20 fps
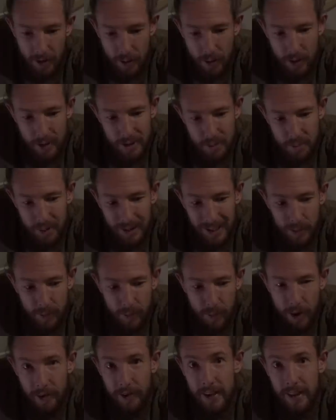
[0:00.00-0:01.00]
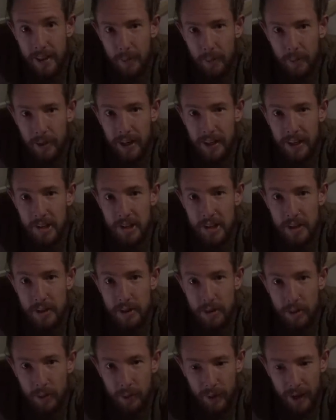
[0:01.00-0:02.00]
This big worry that we initially
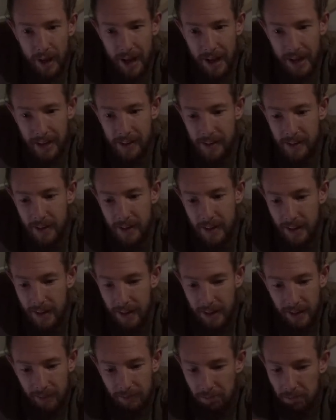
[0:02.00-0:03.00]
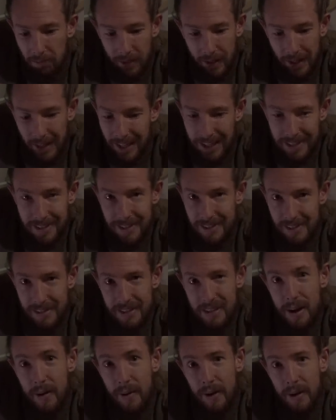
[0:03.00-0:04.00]
thought we had isn't
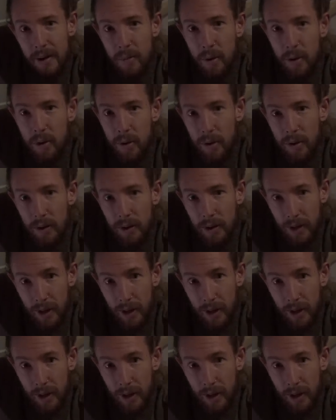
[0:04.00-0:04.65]
so anymore.